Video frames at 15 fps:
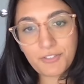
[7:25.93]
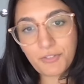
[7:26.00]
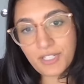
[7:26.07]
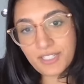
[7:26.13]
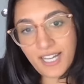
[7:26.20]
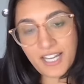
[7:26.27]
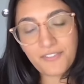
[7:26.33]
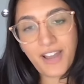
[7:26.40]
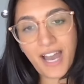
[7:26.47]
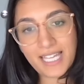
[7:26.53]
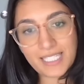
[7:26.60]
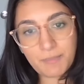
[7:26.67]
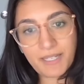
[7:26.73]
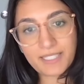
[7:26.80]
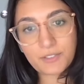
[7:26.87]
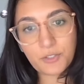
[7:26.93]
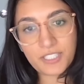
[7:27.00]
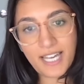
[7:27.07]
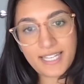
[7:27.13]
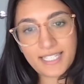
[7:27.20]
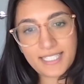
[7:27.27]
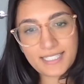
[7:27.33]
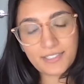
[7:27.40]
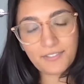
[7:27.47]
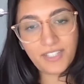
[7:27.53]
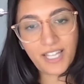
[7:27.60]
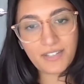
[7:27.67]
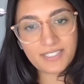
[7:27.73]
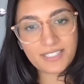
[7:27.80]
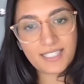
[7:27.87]
different kind of aspects or tenets of
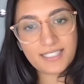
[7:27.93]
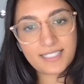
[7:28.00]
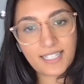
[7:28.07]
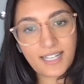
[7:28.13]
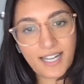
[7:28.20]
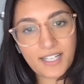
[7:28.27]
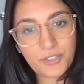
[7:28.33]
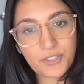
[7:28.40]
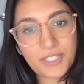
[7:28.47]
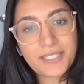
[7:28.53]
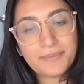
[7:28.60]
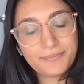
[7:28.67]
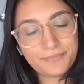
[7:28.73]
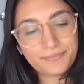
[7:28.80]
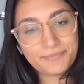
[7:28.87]
lifestyle psychiatry.